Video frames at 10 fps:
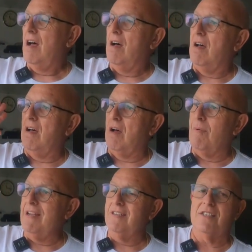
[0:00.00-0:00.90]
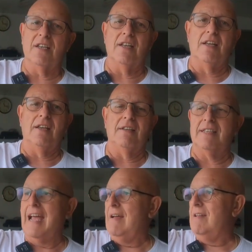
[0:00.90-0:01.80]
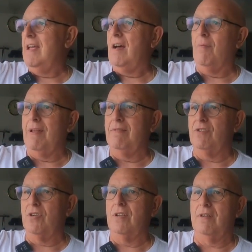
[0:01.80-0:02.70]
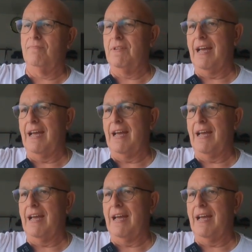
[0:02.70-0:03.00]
I, I went to the down here, I went to the,